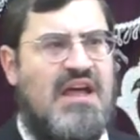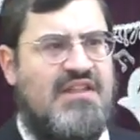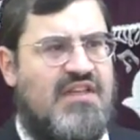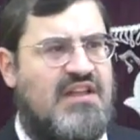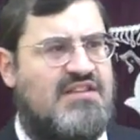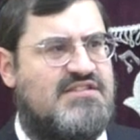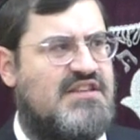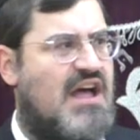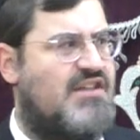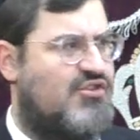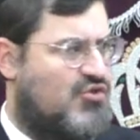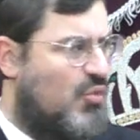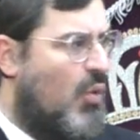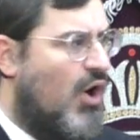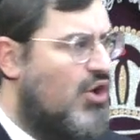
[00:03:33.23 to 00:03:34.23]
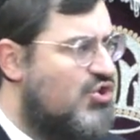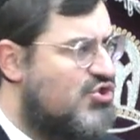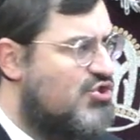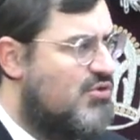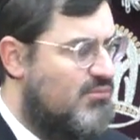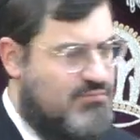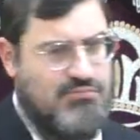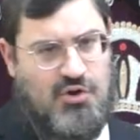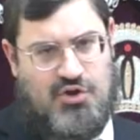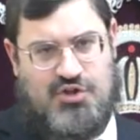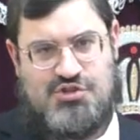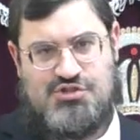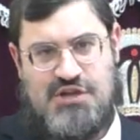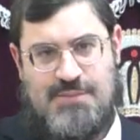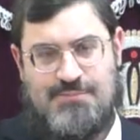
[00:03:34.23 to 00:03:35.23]
They decided to wash, Baruch
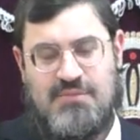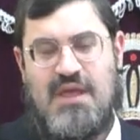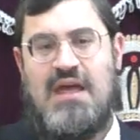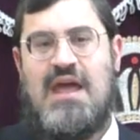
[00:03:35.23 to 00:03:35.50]
Hashem,